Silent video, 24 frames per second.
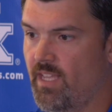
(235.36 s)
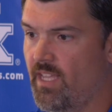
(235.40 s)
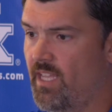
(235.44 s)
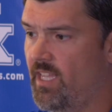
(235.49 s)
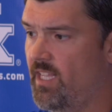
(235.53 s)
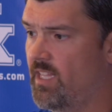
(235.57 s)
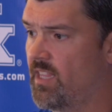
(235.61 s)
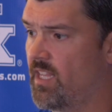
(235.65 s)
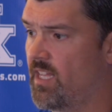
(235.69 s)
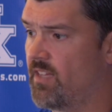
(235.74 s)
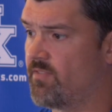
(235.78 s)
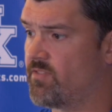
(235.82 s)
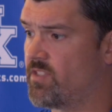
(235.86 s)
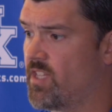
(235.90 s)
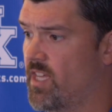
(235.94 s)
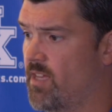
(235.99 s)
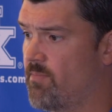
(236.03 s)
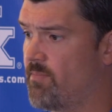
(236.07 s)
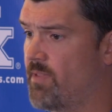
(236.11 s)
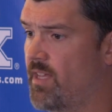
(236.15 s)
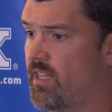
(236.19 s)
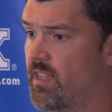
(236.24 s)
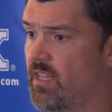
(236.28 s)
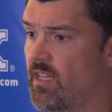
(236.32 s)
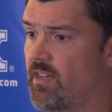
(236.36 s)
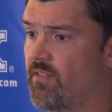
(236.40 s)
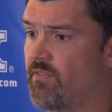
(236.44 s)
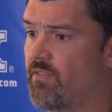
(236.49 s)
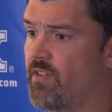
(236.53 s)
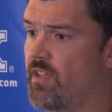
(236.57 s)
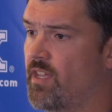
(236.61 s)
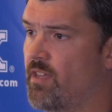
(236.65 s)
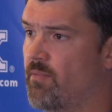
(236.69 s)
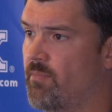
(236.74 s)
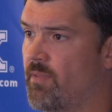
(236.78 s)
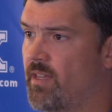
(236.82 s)
He loves them. They love
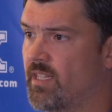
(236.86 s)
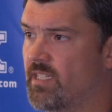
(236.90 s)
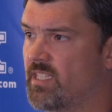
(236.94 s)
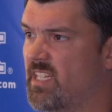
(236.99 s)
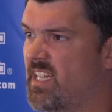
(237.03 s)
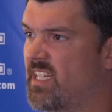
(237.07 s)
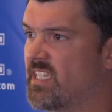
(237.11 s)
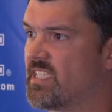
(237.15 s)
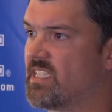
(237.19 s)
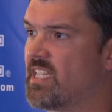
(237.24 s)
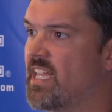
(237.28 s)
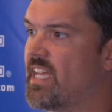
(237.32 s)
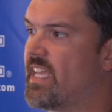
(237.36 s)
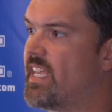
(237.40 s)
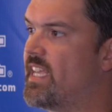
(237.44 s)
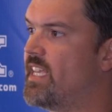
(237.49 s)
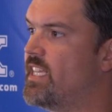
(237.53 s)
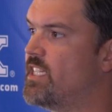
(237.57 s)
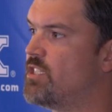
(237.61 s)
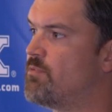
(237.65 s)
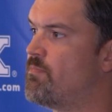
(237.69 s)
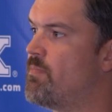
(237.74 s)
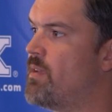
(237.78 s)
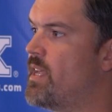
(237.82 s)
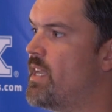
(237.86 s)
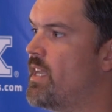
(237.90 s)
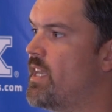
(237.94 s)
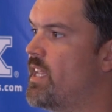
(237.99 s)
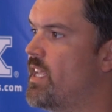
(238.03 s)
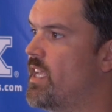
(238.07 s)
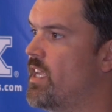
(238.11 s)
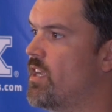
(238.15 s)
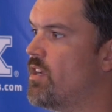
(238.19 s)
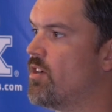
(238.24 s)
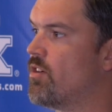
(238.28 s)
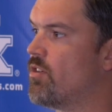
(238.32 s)
him. It's like he's been
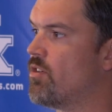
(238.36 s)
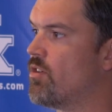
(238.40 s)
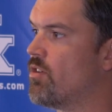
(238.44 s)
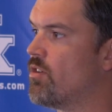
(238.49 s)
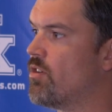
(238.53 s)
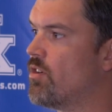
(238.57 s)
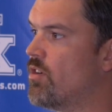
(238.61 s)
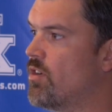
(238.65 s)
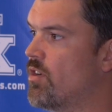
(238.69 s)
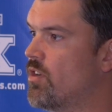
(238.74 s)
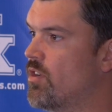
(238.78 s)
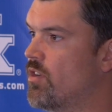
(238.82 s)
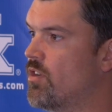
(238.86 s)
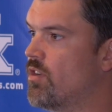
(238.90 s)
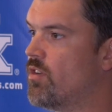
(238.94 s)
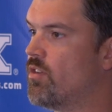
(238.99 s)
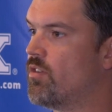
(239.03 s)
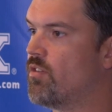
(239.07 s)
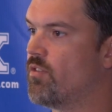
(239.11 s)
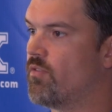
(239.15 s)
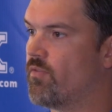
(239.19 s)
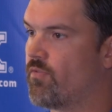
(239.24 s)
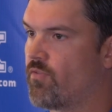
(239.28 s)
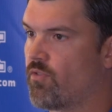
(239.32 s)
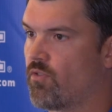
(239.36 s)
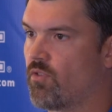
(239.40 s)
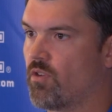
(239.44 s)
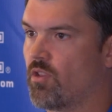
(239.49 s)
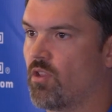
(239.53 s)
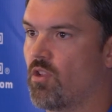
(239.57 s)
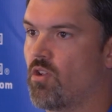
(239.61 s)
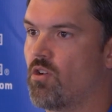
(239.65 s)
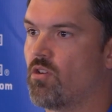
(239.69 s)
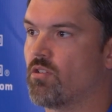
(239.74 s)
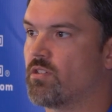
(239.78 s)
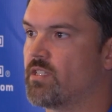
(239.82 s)
here for a
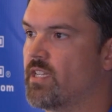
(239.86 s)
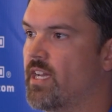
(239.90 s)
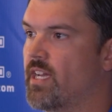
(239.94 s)
long